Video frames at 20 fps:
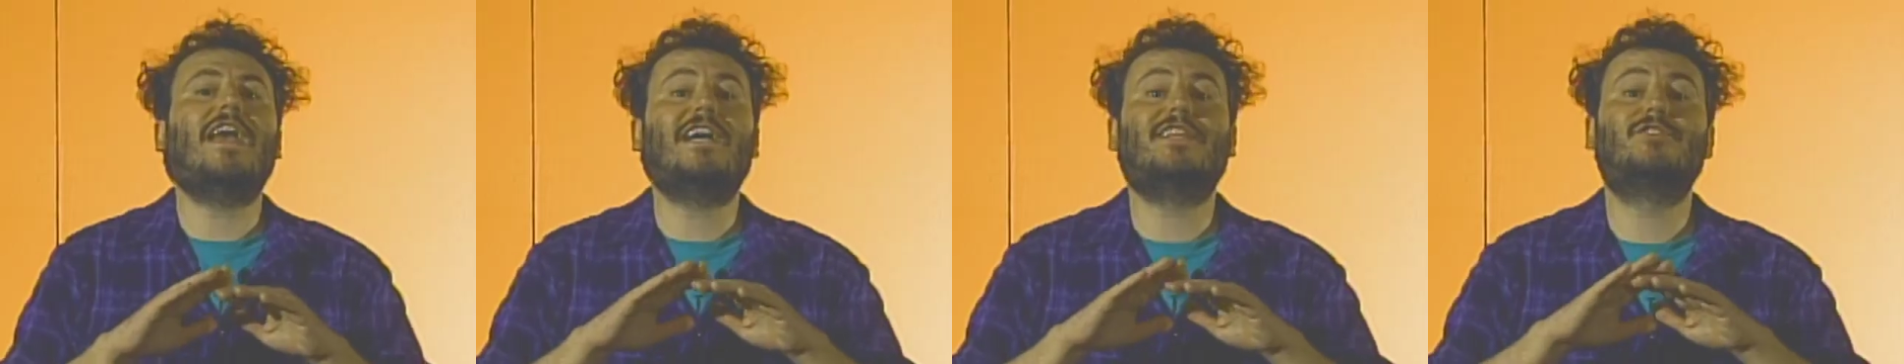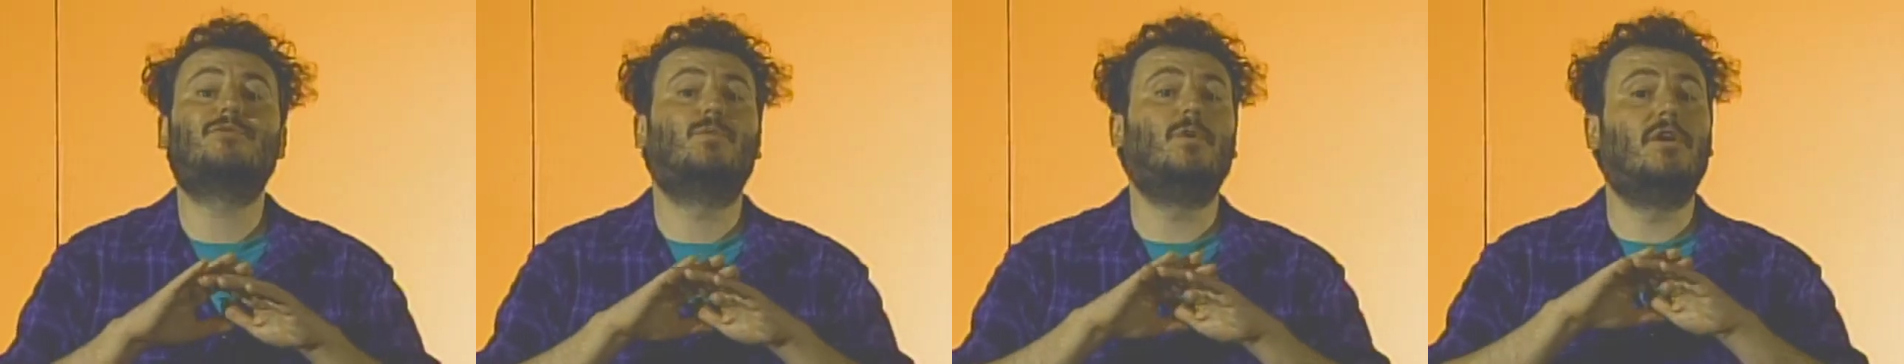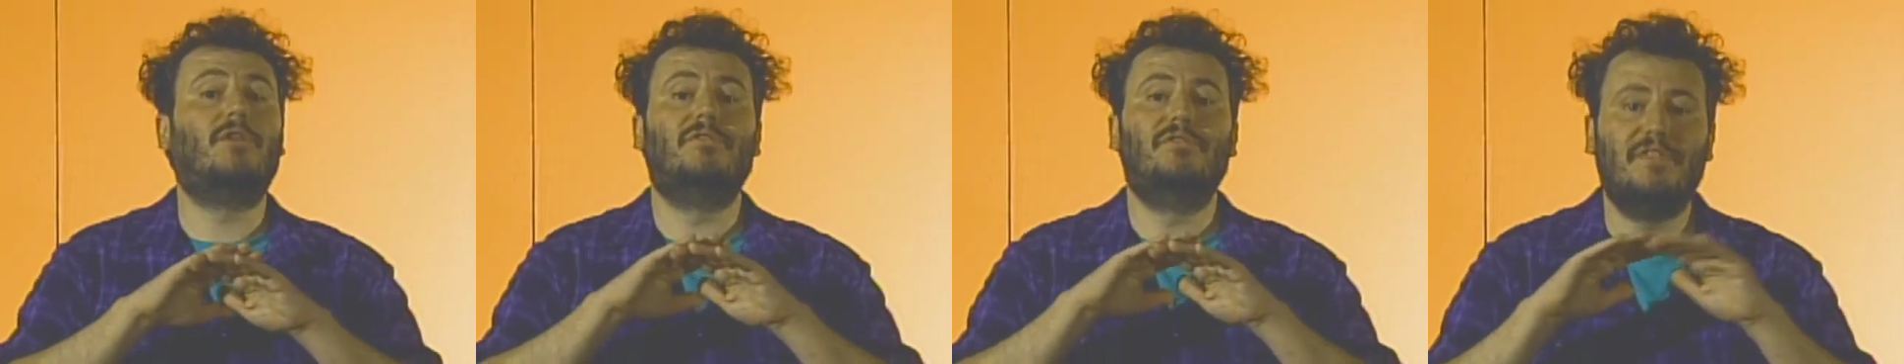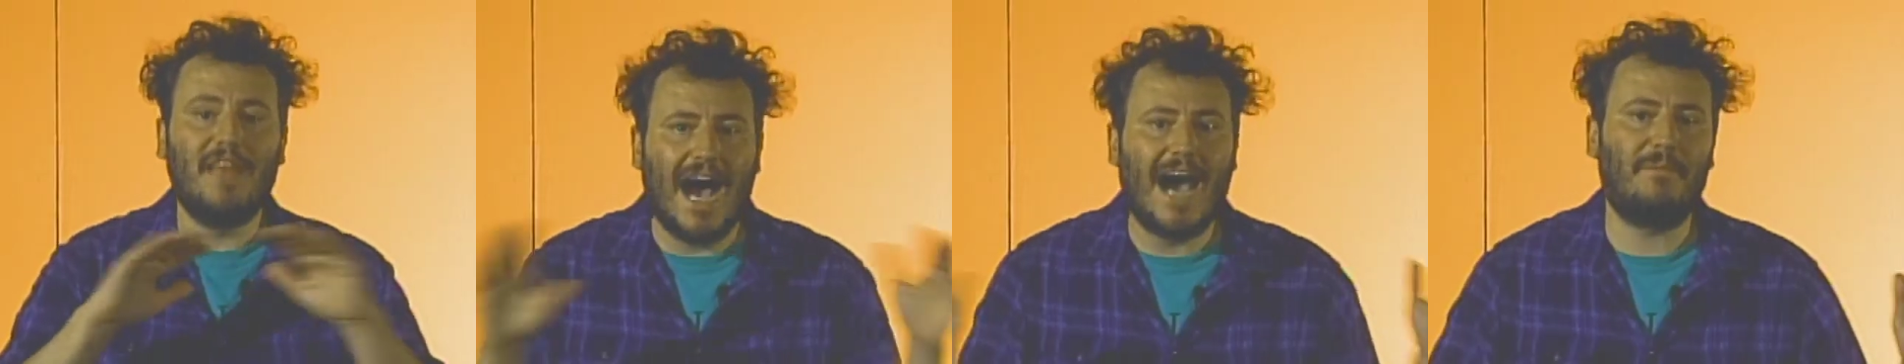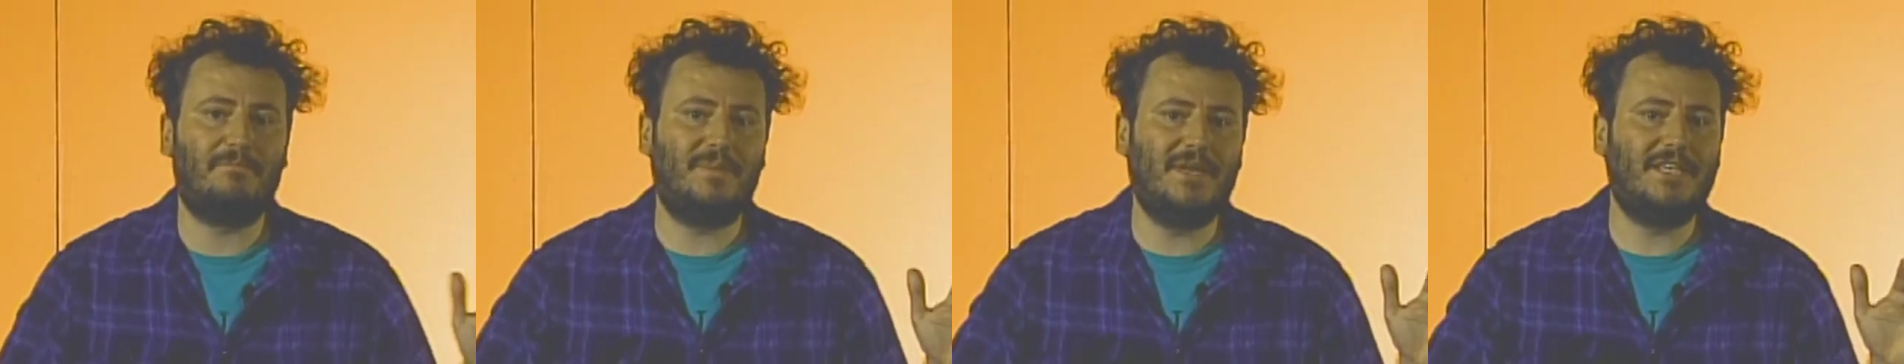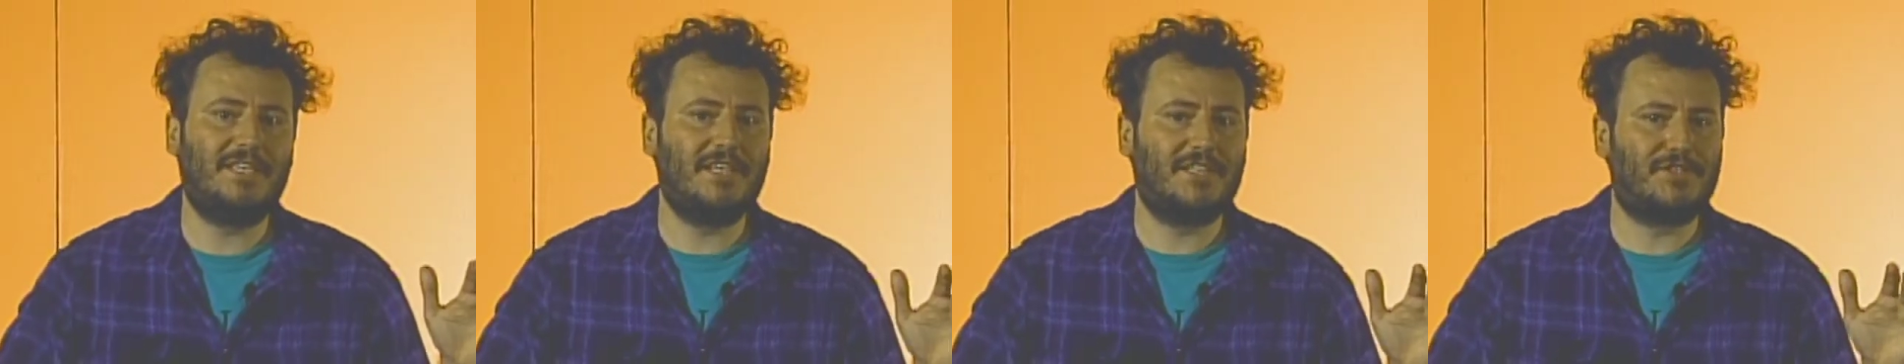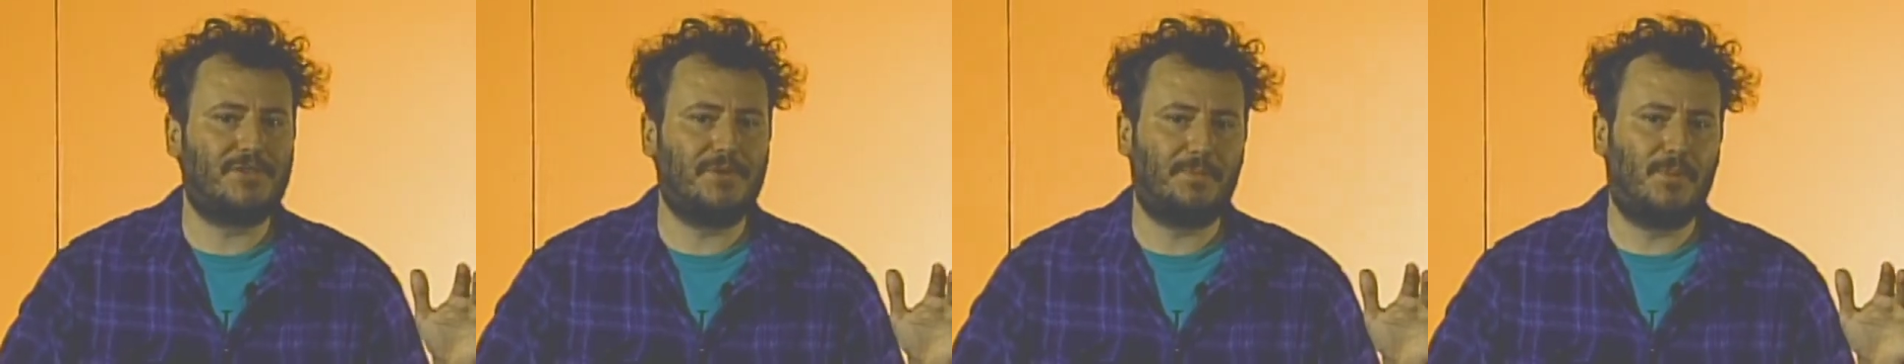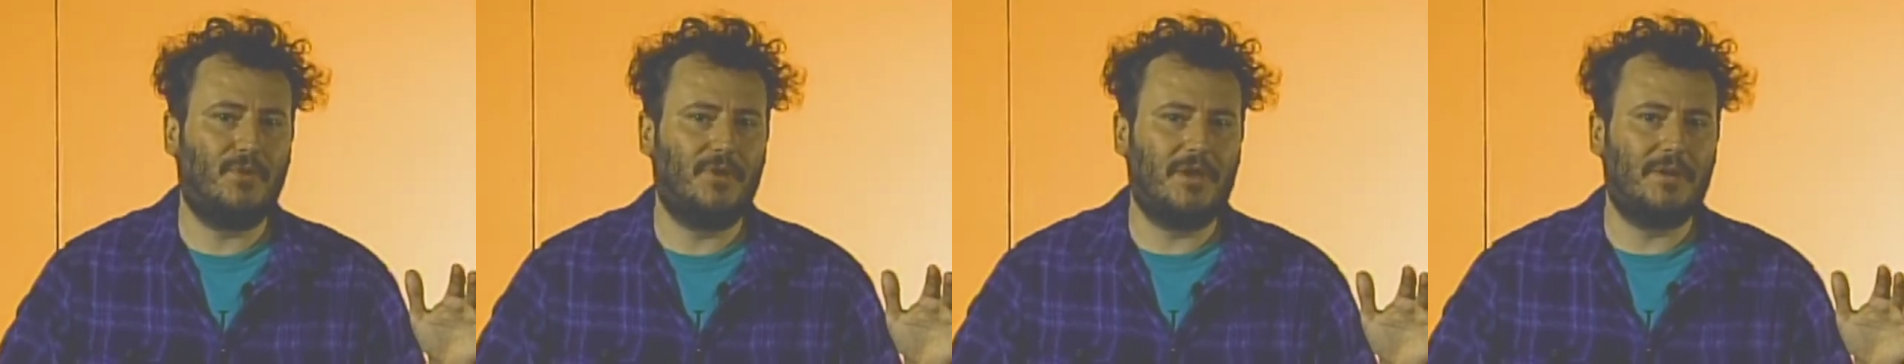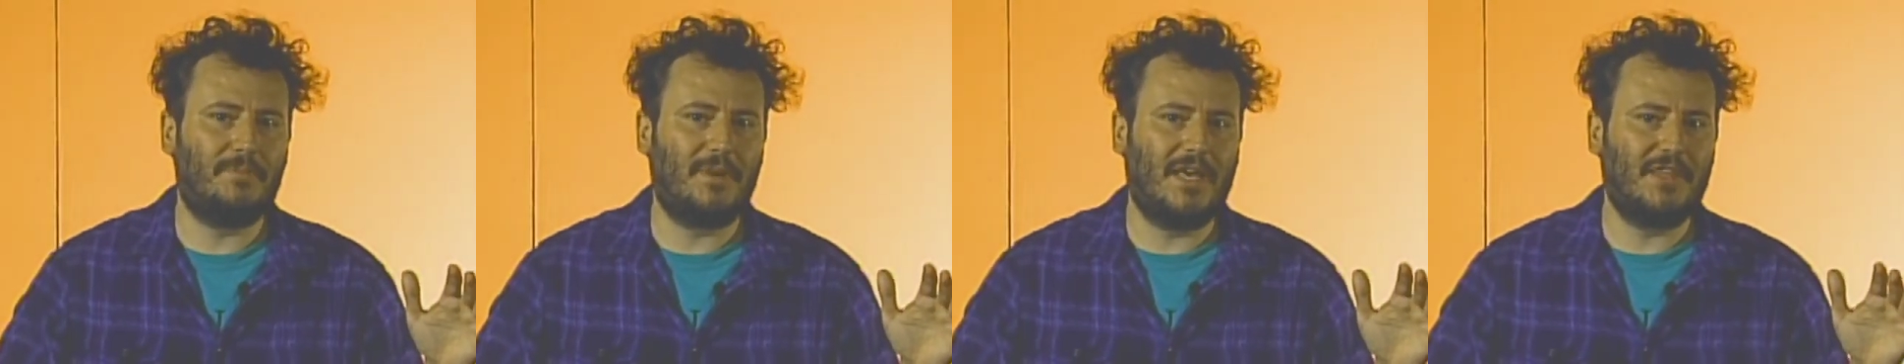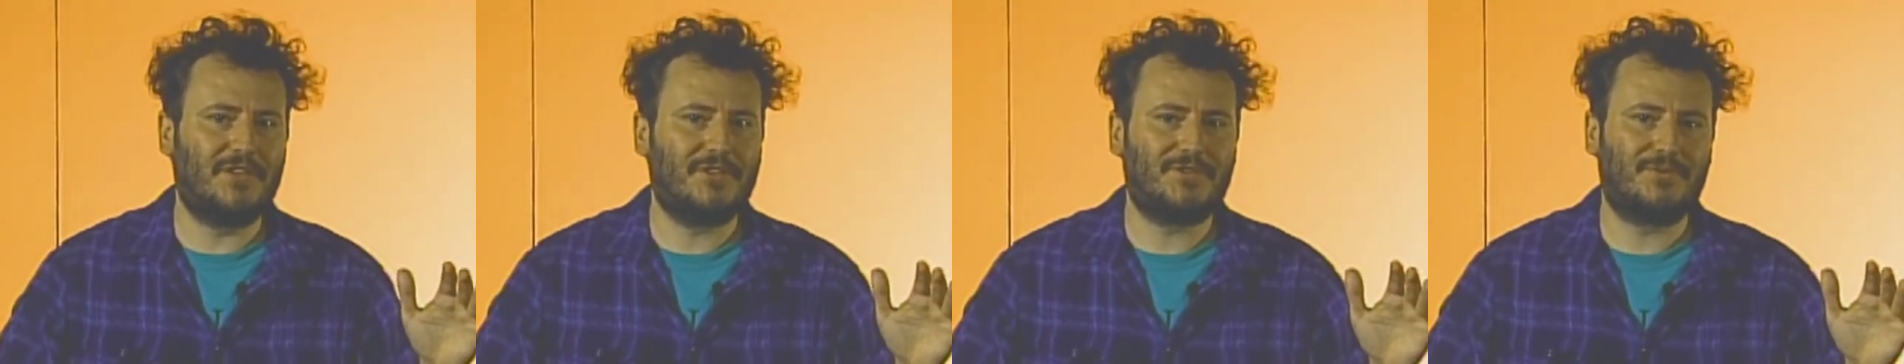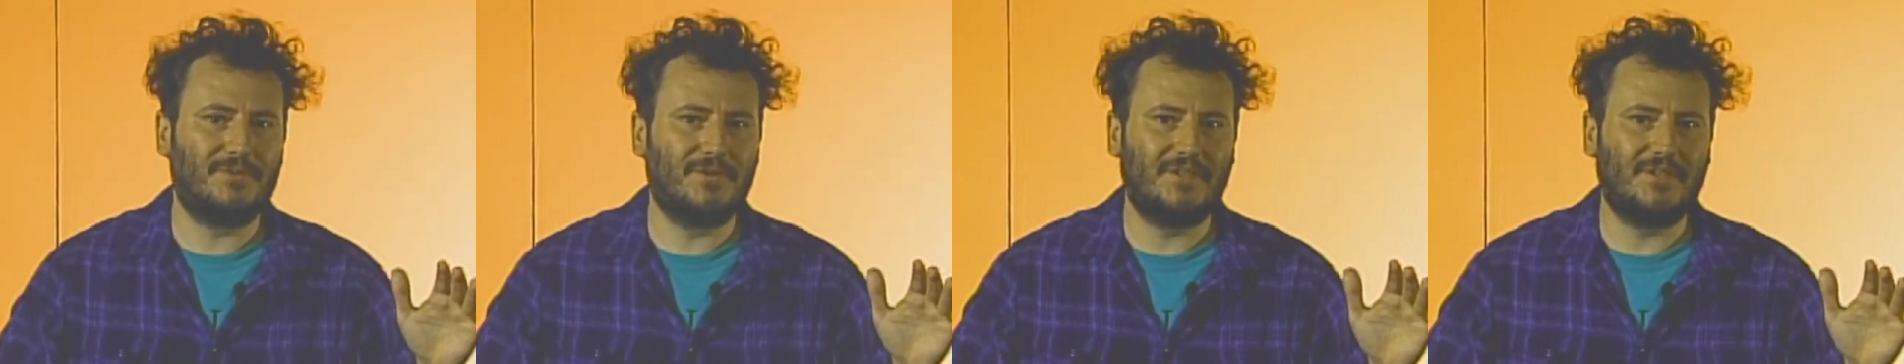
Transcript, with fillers: Fans will not be disappointed by this